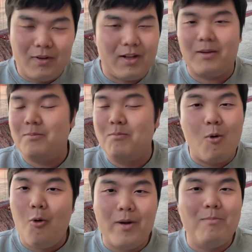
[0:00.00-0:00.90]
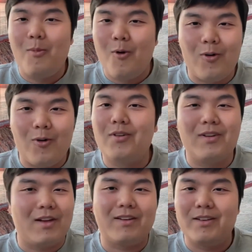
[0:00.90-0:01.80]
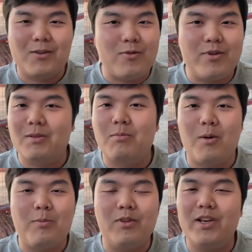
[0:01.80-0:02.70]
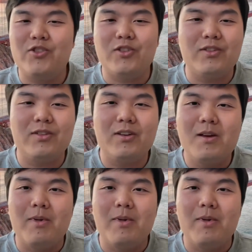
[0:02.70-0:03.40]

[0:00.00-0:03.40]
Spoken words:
like more and more, like increasing the population.